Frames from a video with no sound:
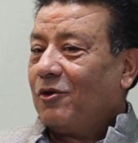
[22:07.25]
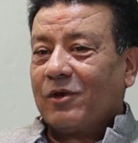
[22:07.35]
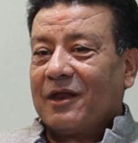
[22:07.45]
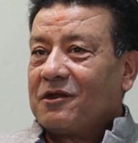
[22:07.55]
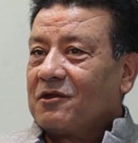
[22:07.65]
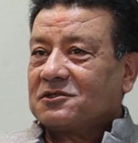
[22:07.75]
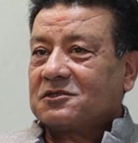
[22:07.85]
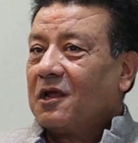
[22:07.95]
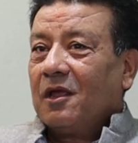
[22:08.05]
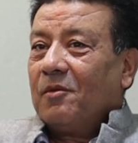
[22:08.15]
You can
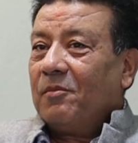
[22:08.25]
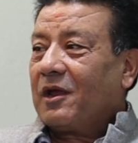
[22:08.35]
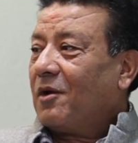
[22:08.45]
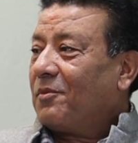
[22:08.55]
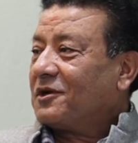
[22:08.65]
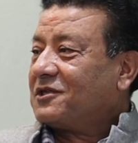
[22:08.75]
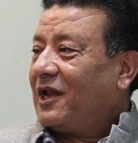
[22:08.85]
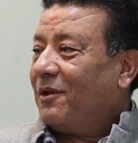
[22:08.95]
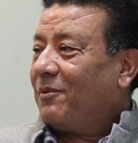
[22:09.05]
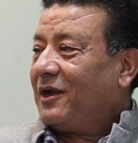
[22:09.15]
just become a
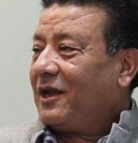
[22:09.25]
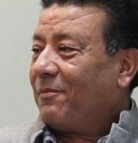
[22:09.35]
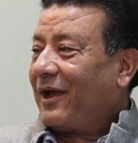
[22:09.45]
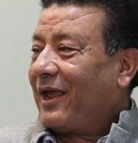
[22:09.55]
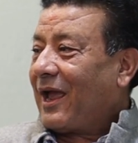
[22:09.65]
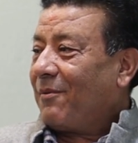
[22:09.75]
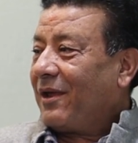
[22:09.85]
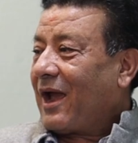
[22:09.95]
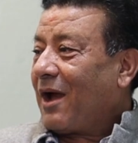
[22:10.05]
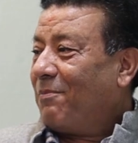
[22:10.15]
celebrity by right.
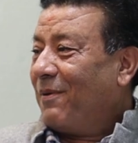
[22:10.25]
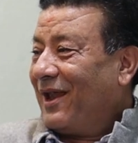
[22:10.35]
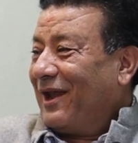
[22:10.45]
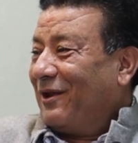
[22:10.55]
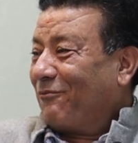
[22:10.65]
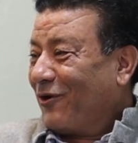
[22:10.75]
having half million